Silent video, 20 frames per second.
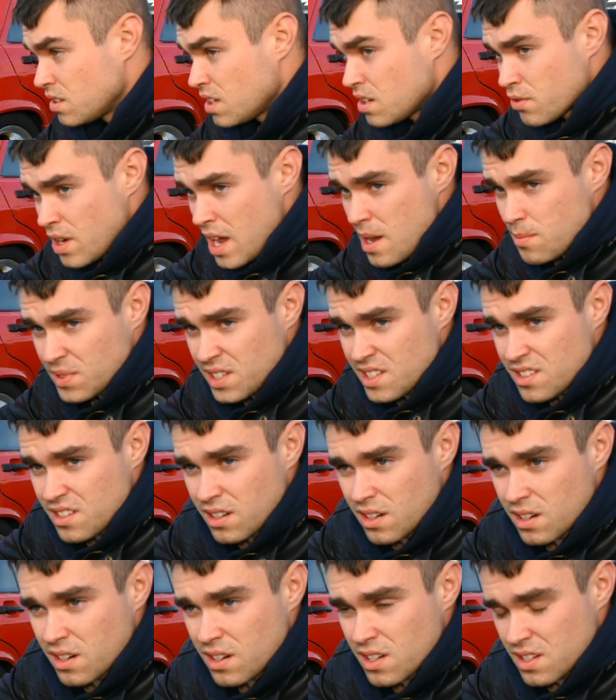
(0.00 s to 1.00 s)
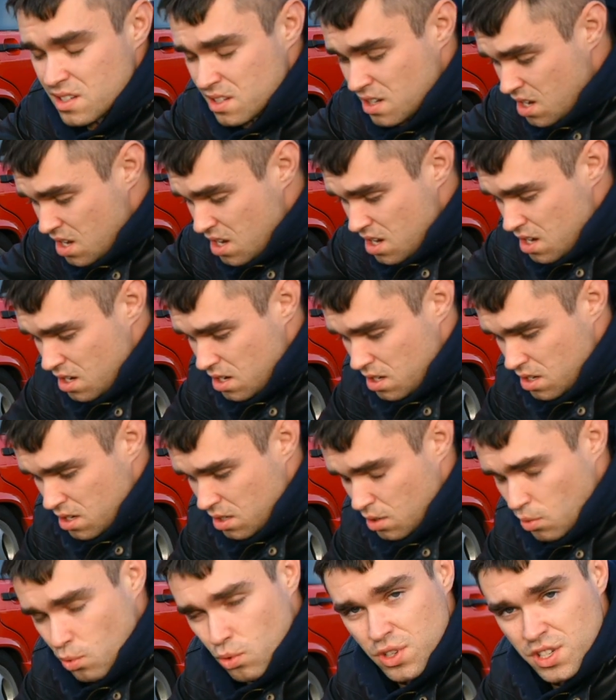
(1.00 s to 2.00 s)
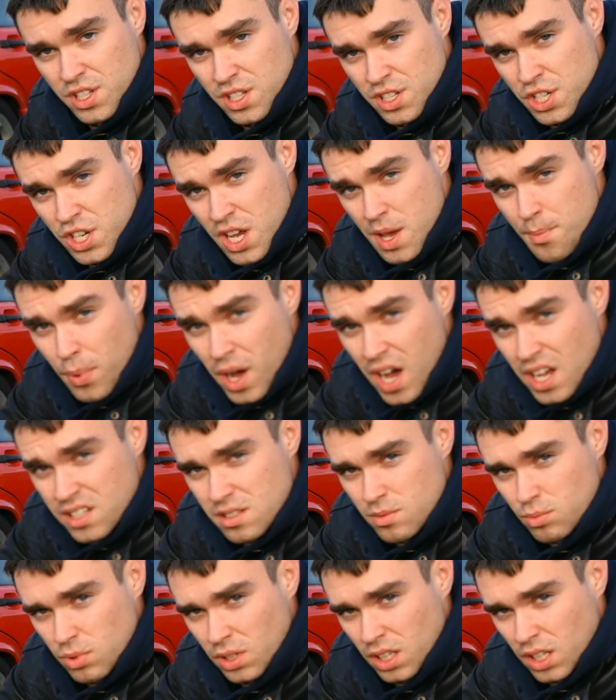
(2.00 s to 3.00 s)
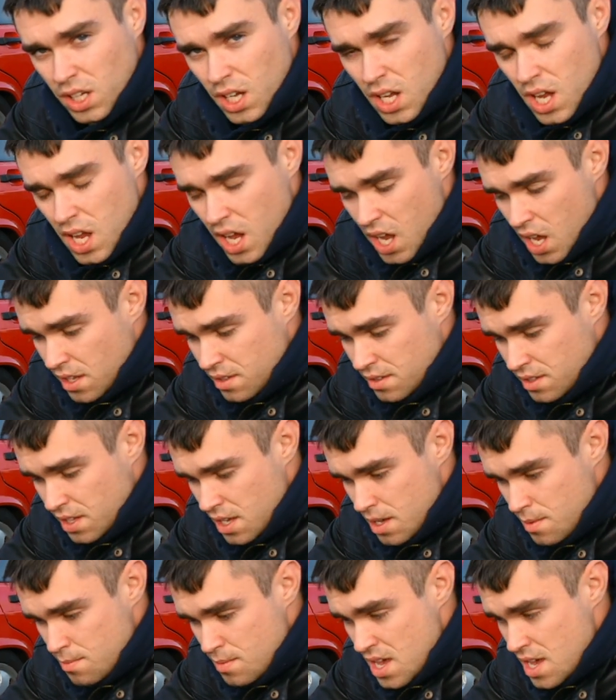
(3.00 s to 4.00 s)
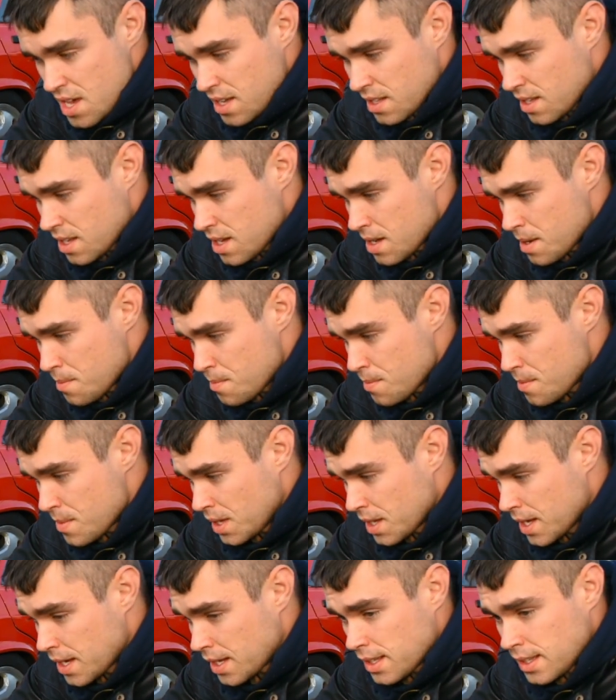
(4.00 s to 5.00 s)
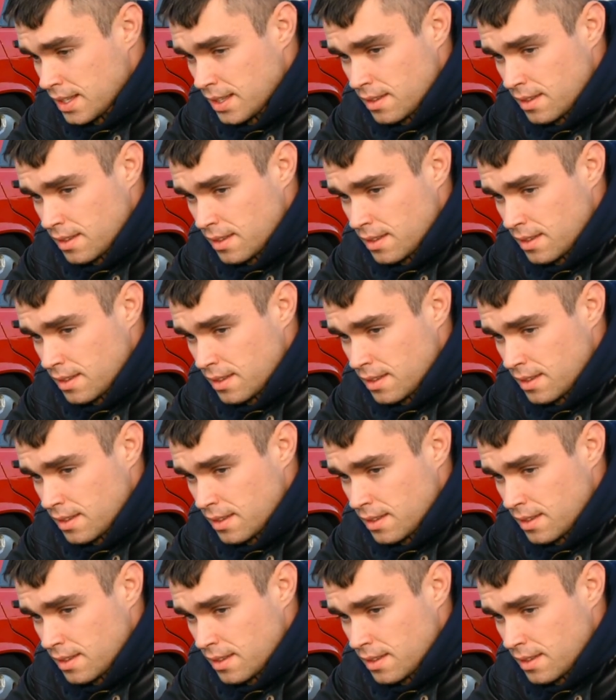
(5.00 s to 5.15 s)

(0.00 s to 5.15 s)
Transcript: they grab these cars in the worst shape possible and they make them like